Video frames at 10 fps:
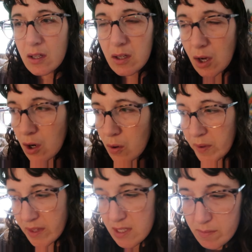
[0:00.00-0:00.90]
go
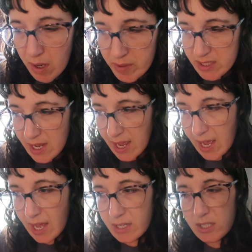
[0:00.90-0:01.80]
with his mom and
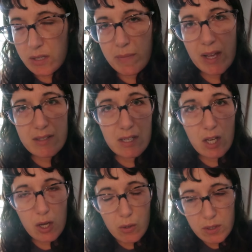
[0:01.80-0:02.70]
dad to
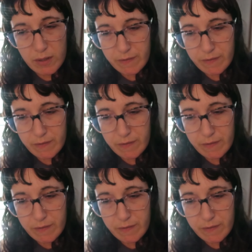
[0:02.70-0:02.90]
Mexico